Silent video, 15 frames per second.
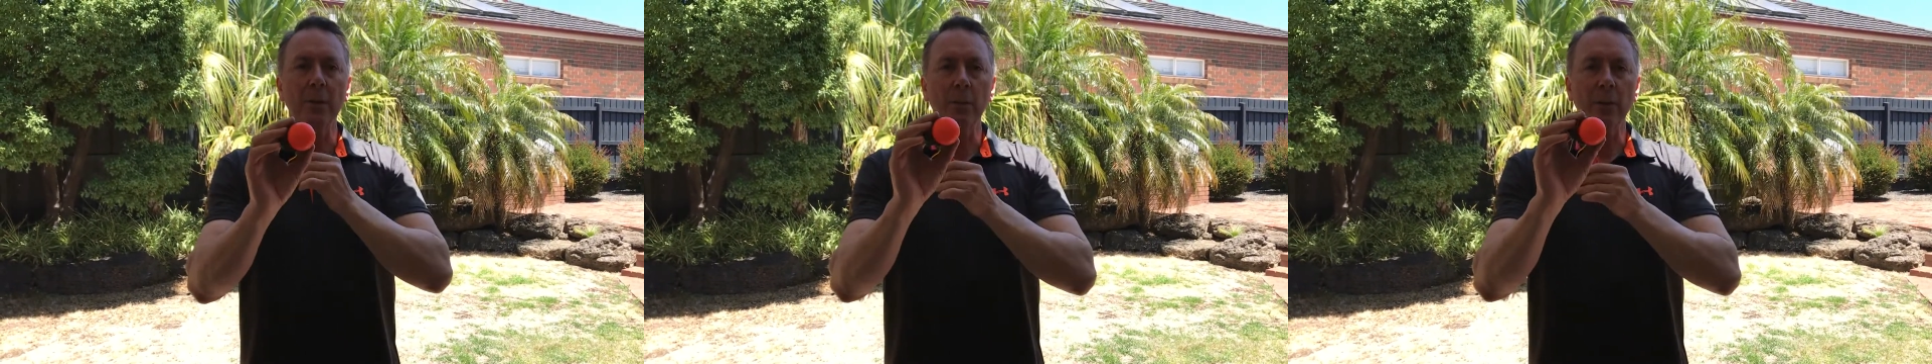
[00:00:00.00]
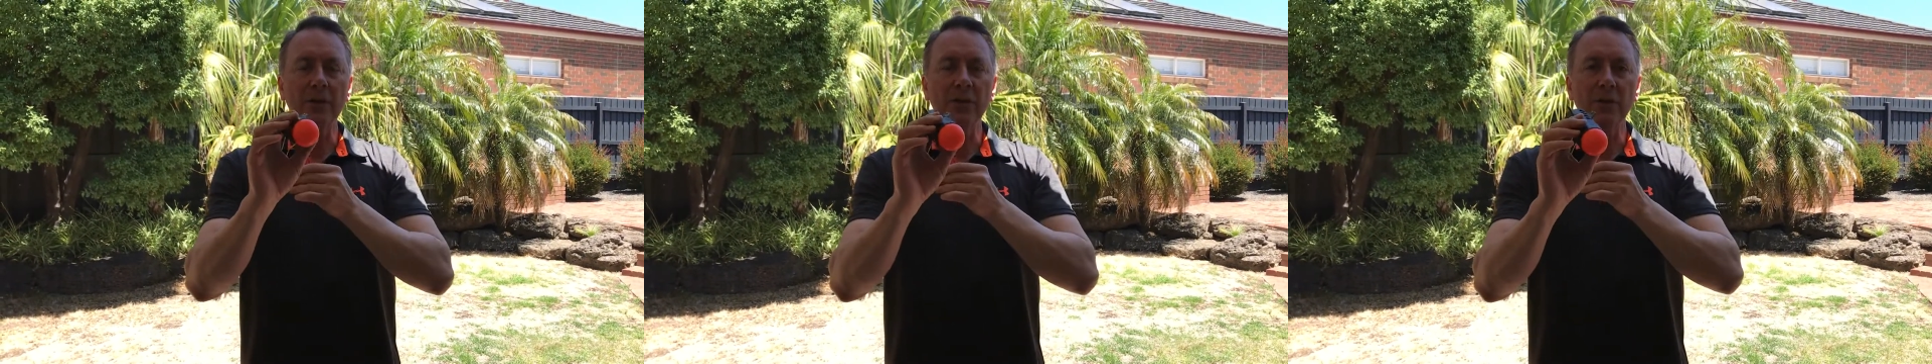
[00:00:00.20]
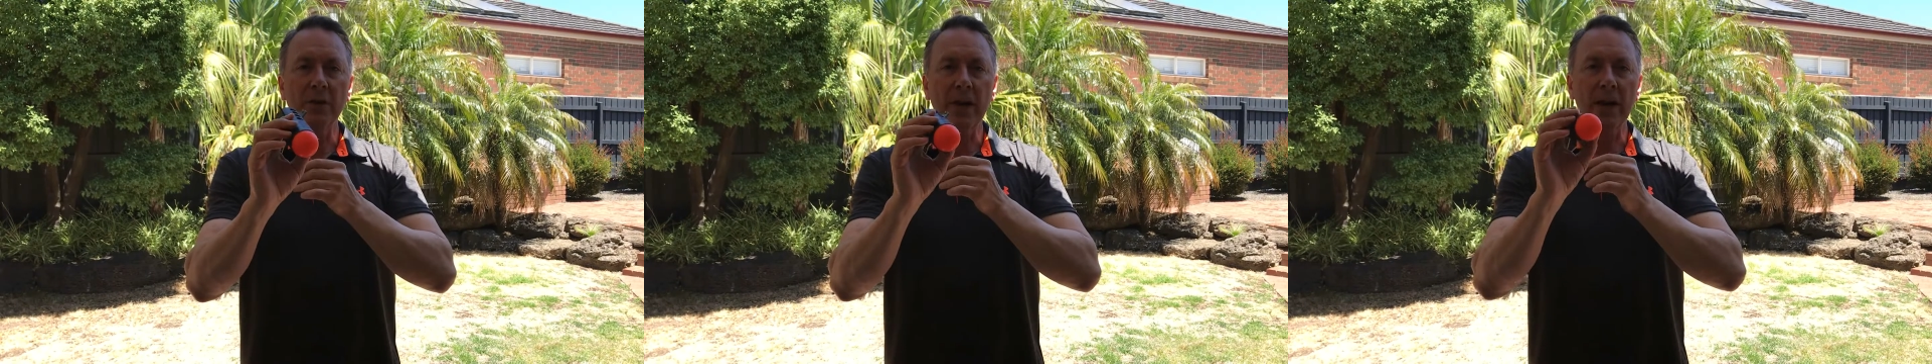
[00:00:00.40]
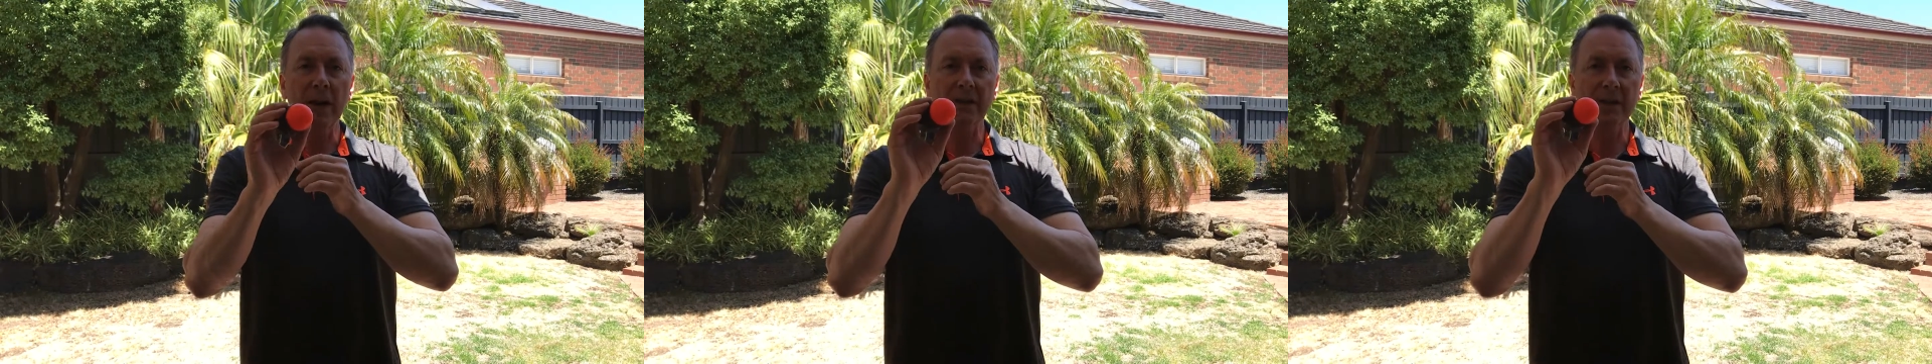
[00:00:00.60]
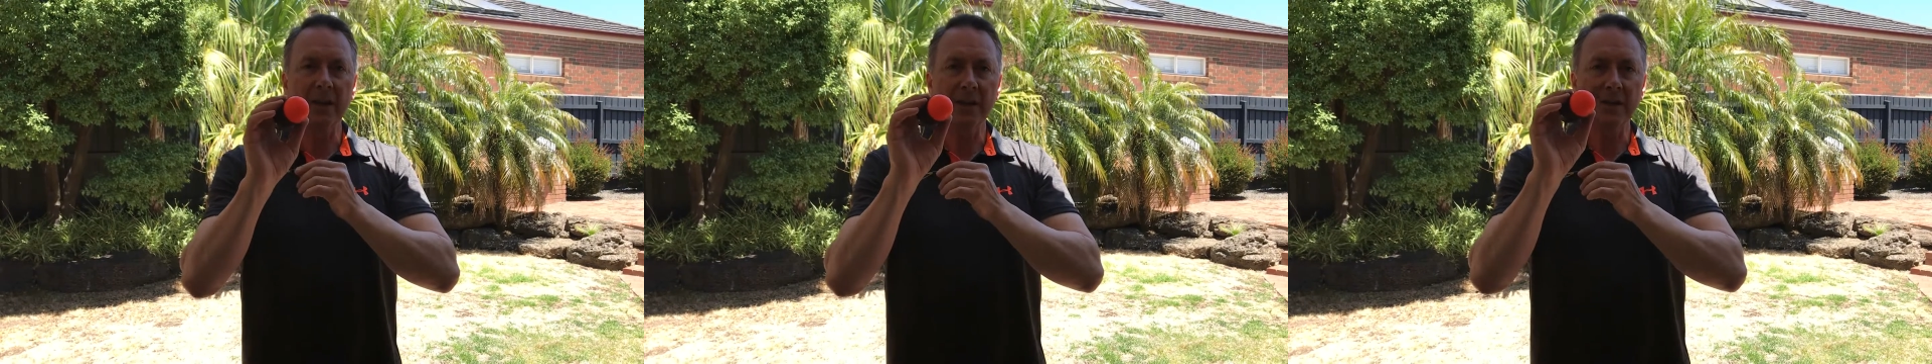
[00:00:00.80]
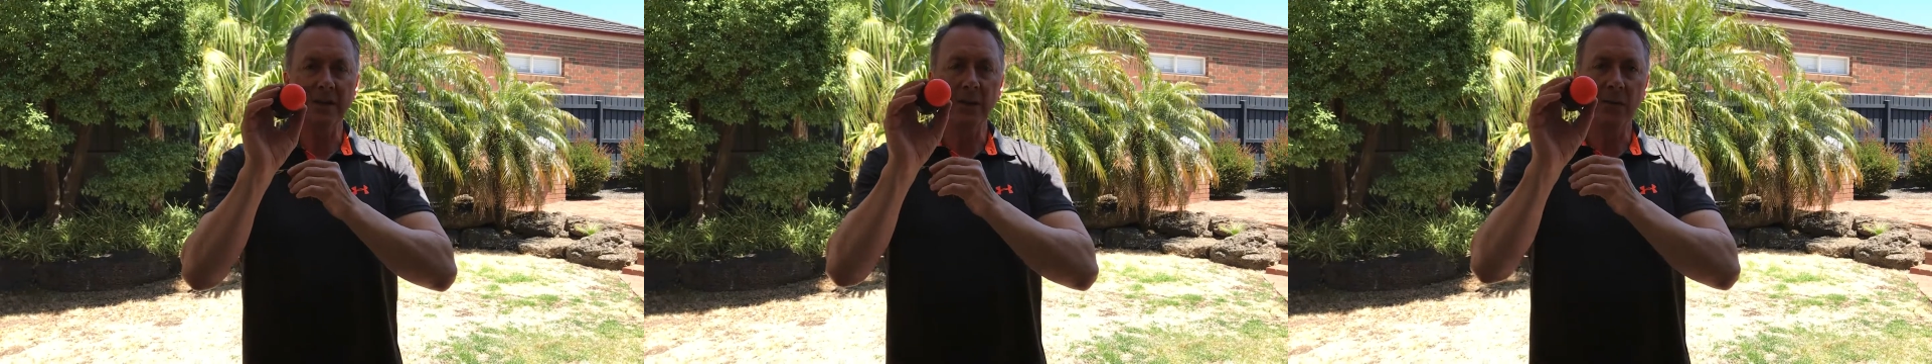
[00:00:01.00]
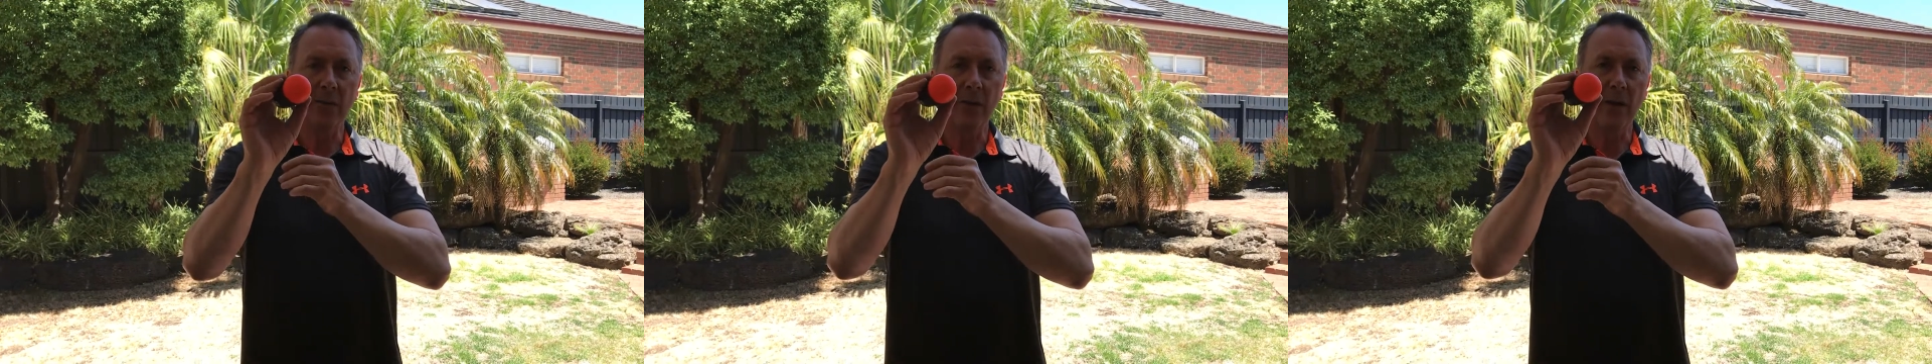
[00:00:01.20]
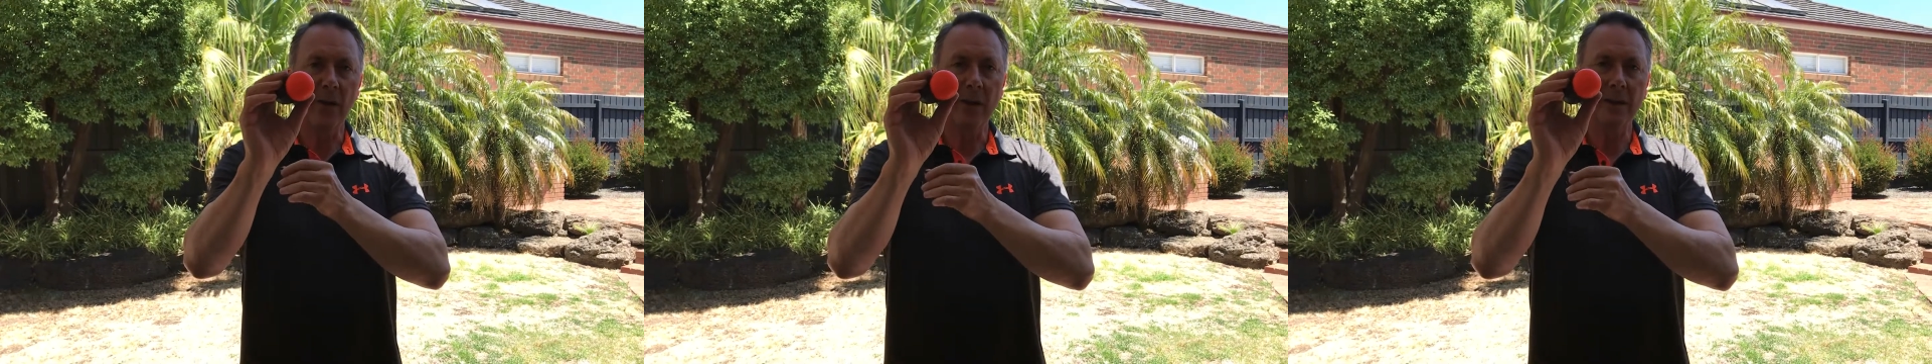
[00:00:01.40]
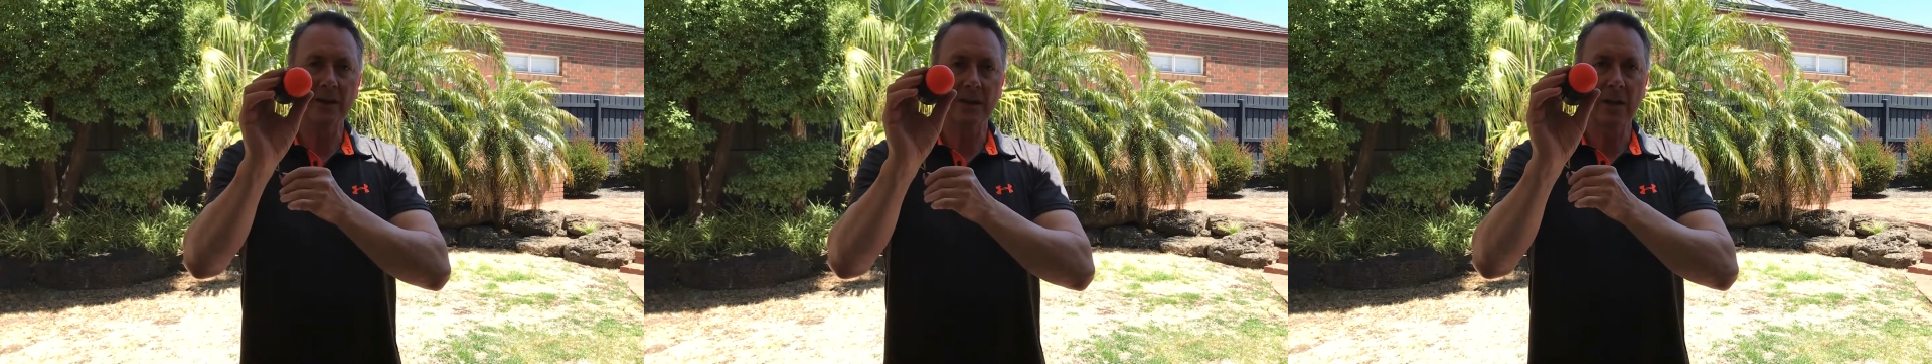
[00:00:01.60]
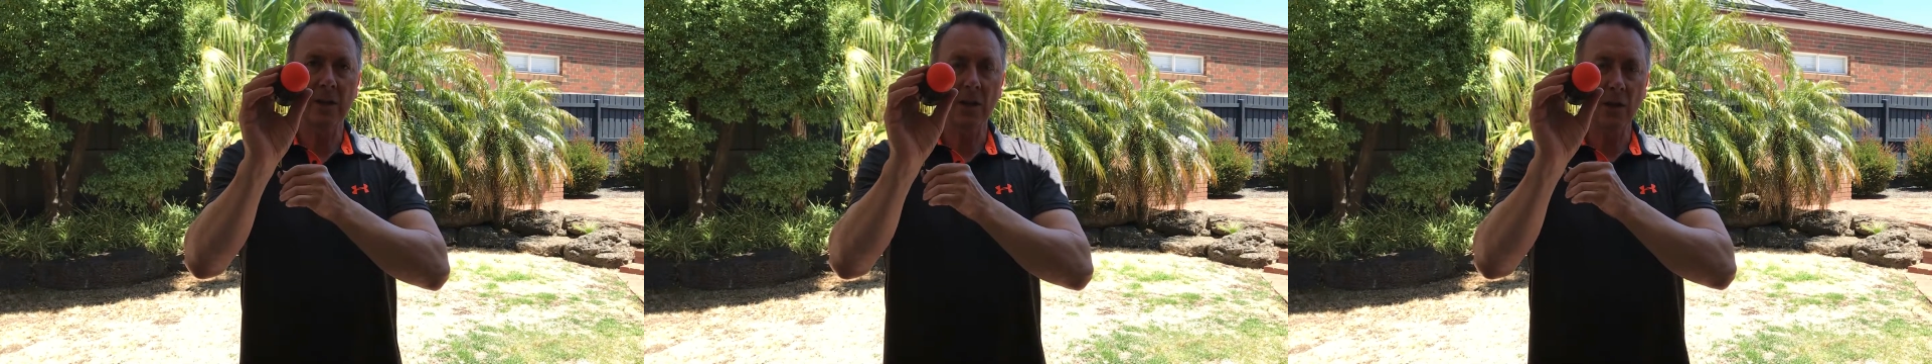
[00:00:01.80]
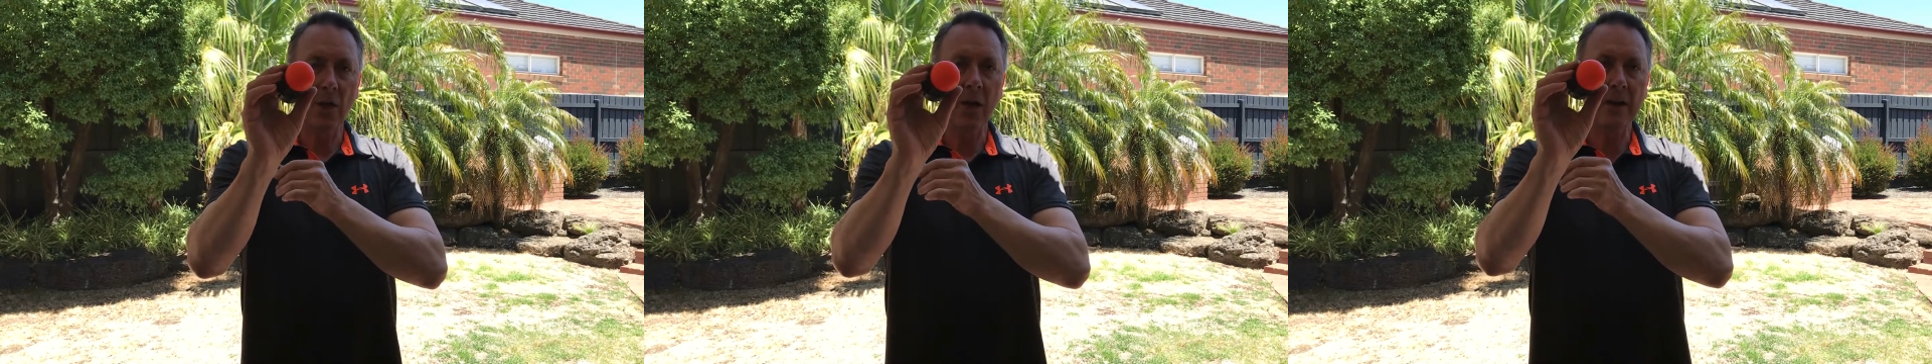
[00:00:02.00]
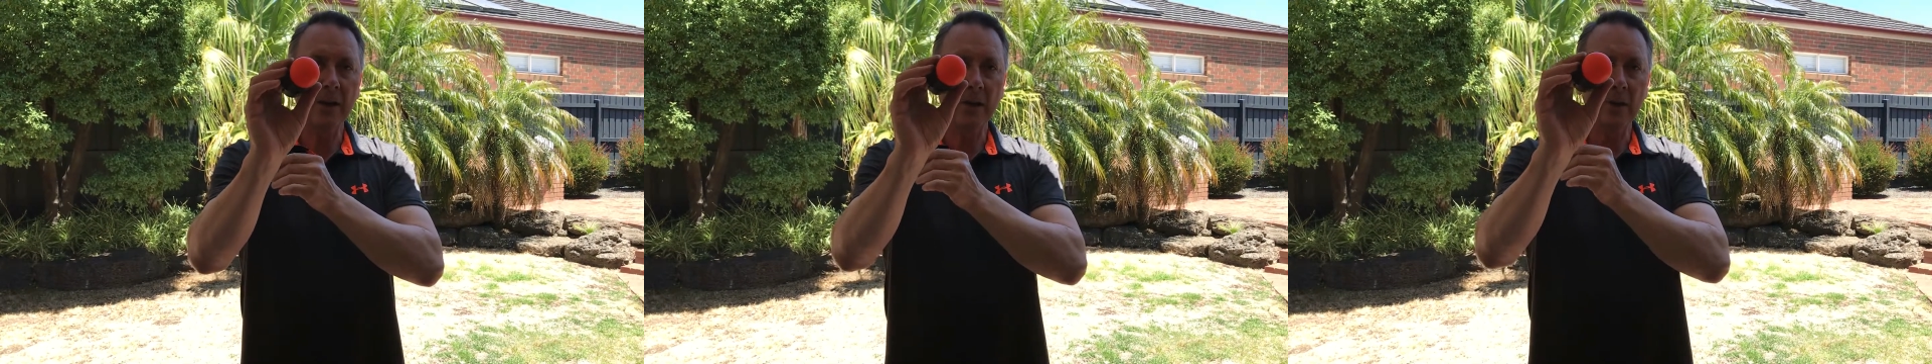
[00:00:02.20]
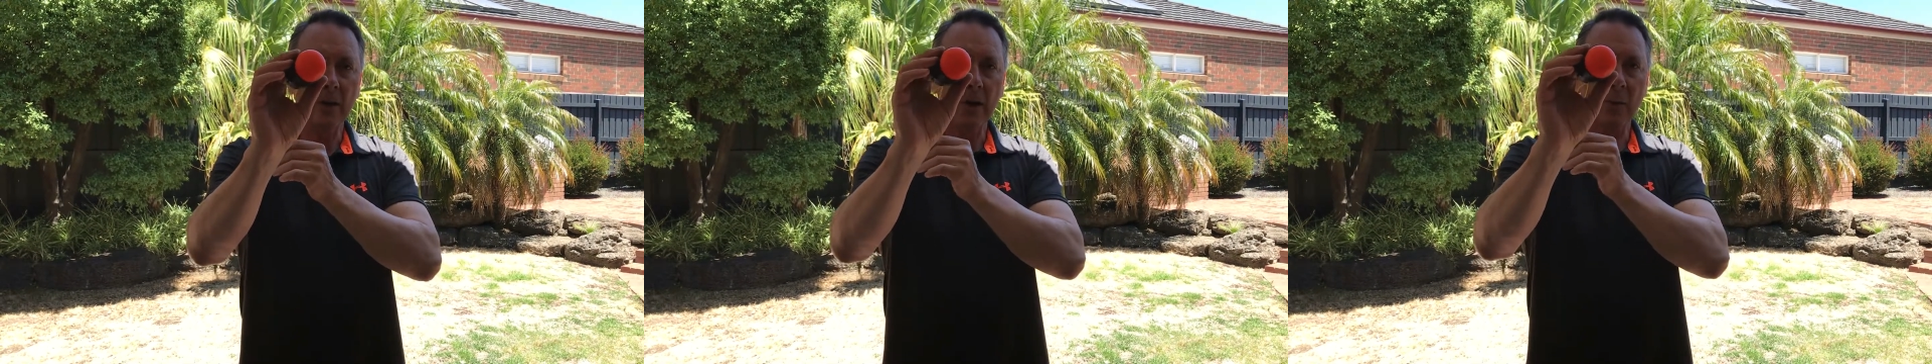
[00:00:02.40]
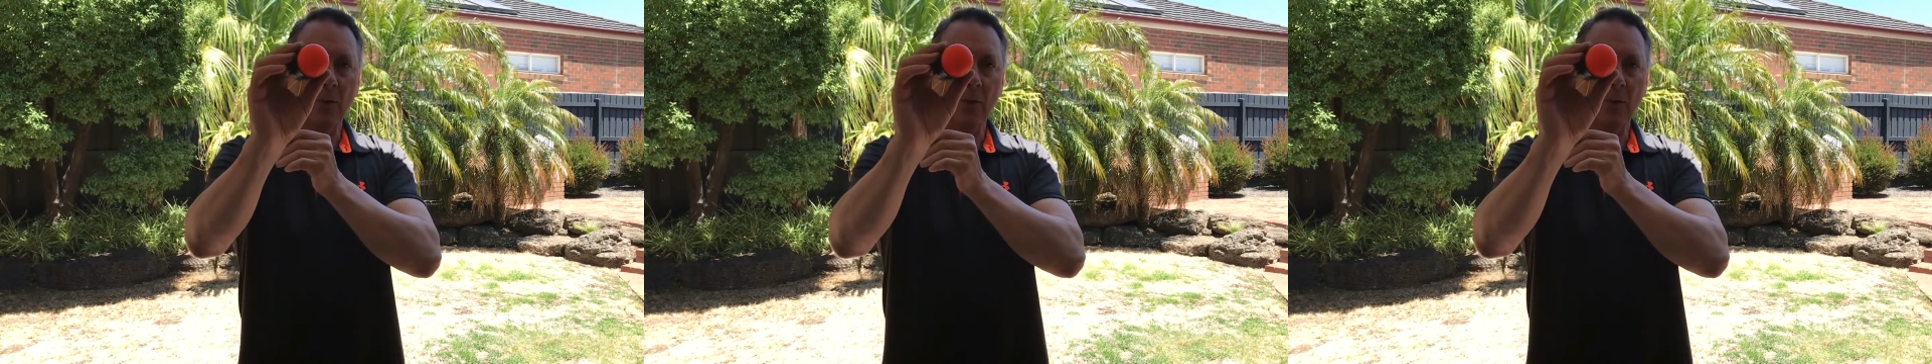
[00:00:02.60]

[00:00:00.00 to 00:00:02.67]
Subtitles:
once you cast, it actually fires like a